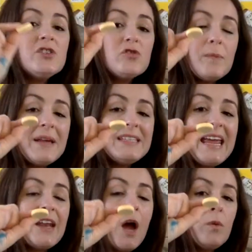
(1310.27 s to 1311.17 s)
to drop it
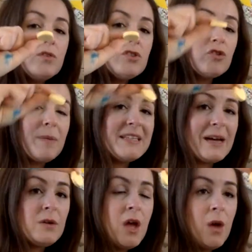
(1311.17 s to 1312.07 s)
in. I want to drop it
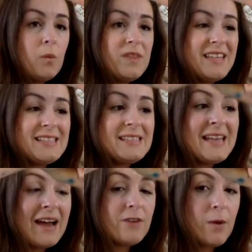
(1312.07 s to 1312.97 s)
down with its
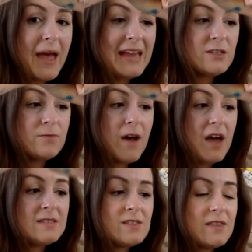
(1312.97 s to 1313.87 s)
narrow edge
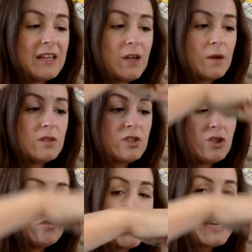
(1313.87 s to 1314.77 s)
first so that it goes
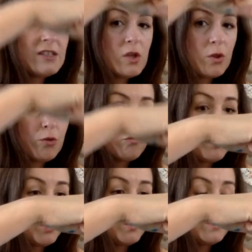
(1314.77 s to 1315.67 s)
straight
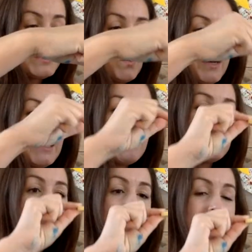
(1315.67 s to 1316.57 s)
through the oil. If I
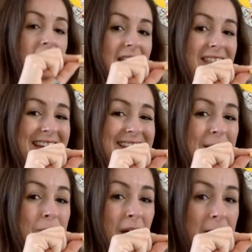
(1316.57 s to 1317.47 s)
drop it like this,
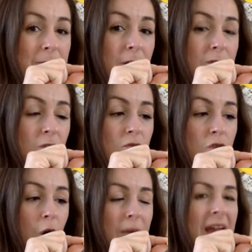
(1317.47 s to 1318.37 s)
it might float on
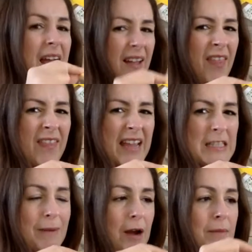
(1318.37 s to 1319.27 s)
top and then the
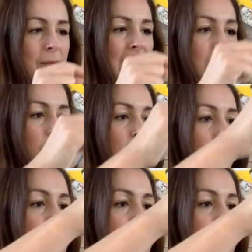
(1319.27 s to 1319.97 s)
experiment might not go